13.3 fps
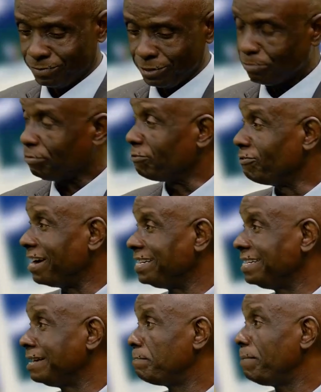
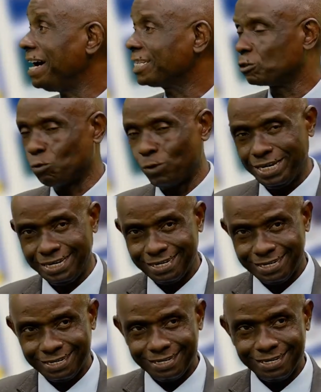providing the pathway
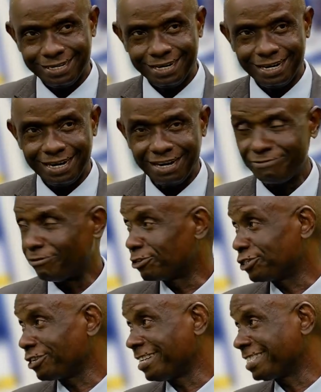for
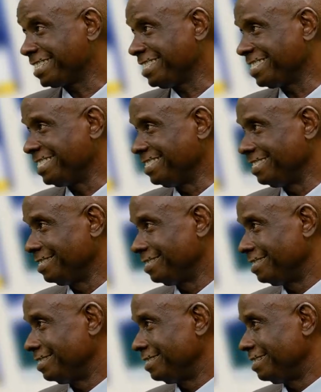transitioning
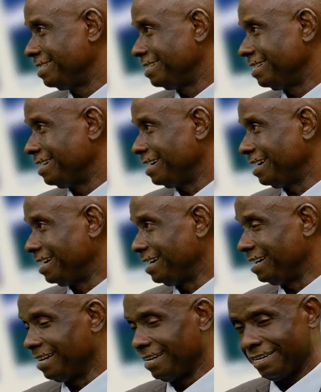
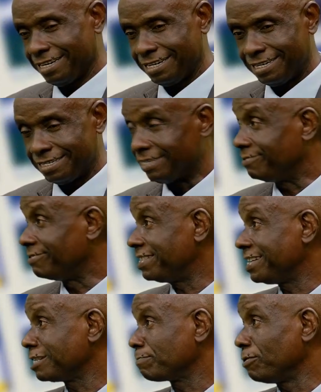the
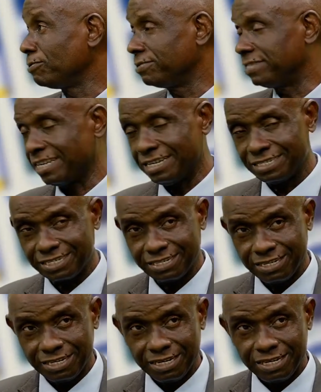greatest polluters
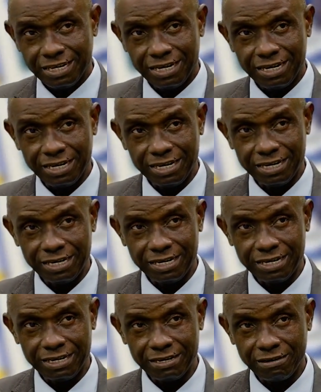
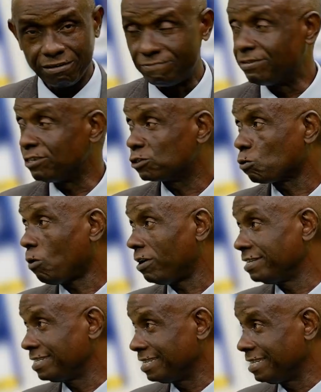of this
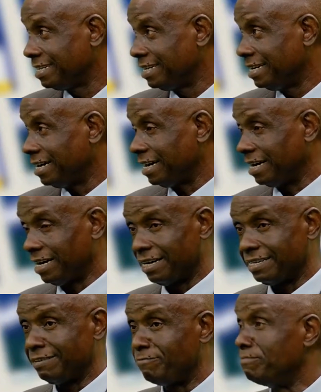world,
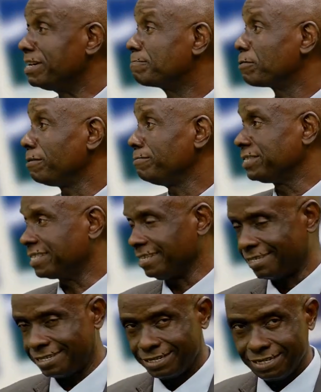they've made
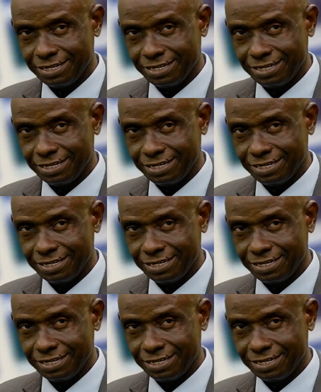promises